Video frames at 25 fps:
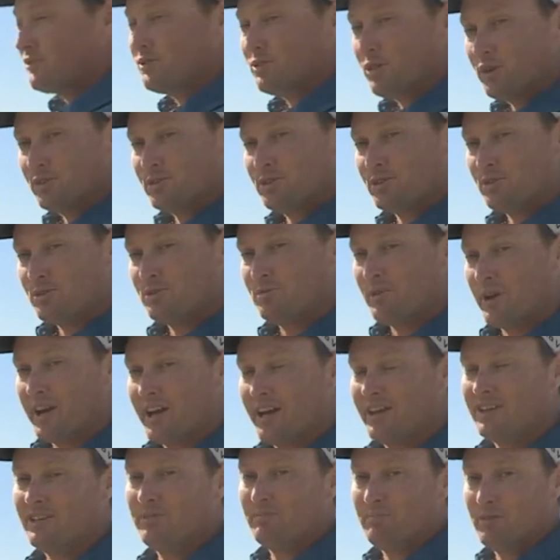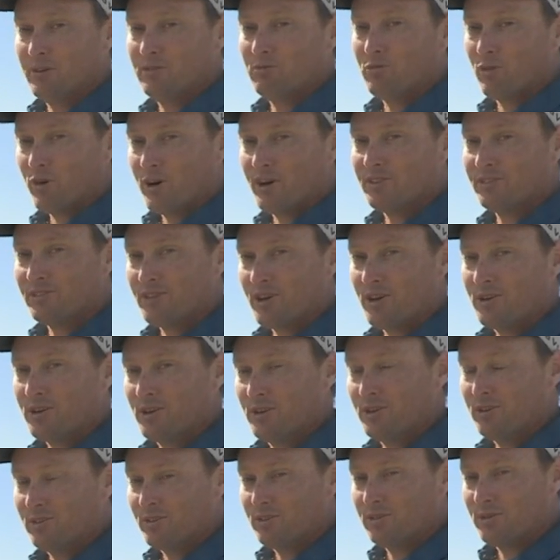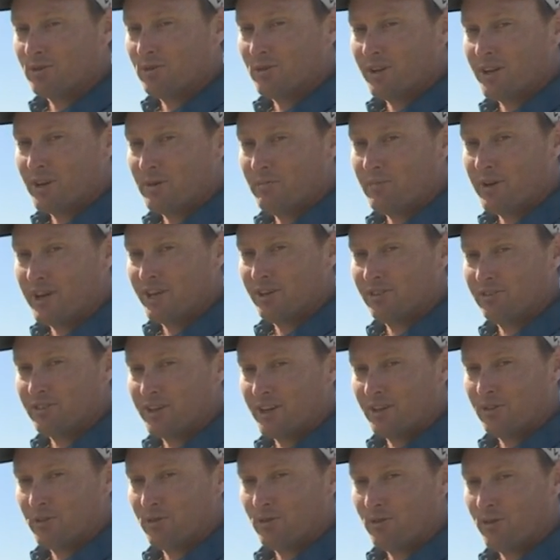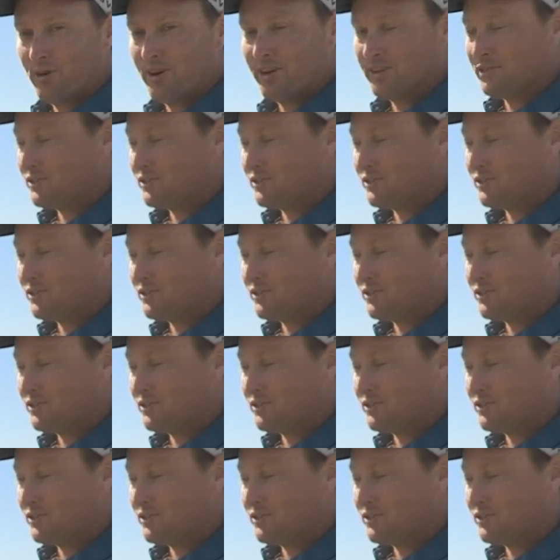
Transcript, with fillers: not too bad, but right's no good because it's all out of bounds down the right.